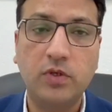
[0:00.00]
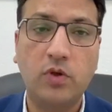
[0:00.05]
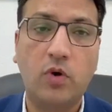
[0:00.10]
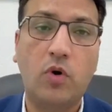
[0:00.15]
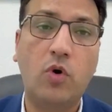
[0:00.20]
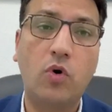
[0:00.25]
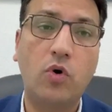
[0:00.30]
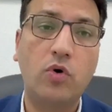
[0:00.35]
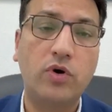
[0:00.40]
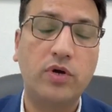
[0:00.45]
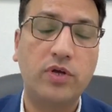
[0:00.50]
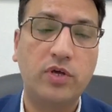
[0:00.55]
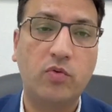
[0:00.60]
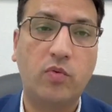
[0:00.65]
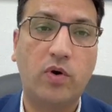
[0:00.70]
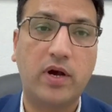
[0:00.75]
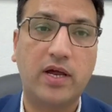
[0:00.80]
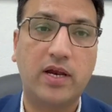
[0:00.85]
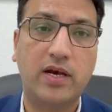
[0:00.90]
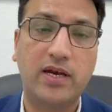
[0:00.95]
or you
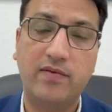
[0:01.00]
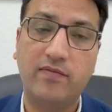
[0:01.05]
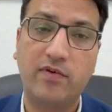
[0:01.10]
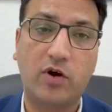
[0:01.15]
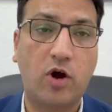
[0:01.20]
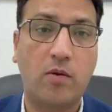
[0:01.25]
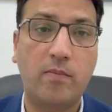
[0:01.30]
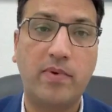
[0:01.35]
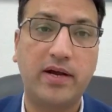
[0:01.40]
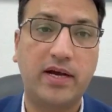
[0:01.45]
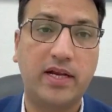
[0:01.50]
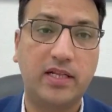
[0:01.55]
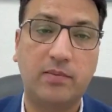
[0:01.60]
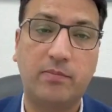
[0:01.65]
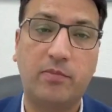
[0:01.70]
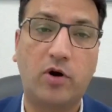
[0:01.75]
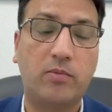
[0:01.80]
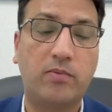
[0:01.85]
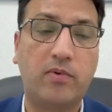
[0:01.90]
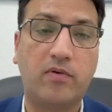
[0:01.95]
want to leave a comment at the
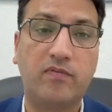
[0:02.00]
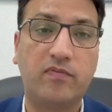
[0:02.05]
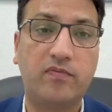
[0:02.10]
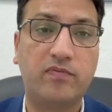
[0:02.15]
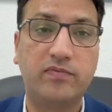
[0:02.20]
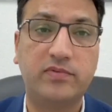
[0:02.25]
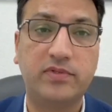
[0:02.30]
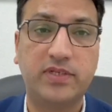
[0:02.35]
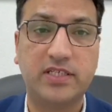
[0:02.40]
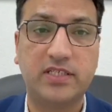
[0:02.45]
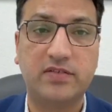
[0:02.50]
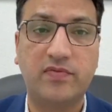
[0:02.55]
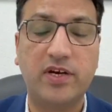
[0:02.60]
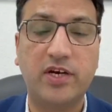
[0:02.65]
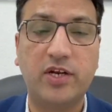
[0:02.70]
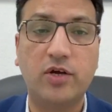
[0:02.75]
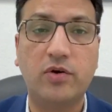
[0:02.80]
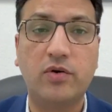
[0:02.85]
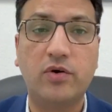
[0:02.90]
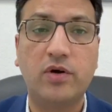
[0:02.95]
bottom of this
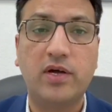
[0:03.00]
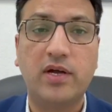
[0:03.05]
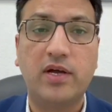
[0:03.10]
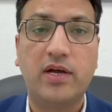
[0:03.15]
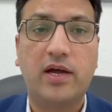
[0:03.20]
video,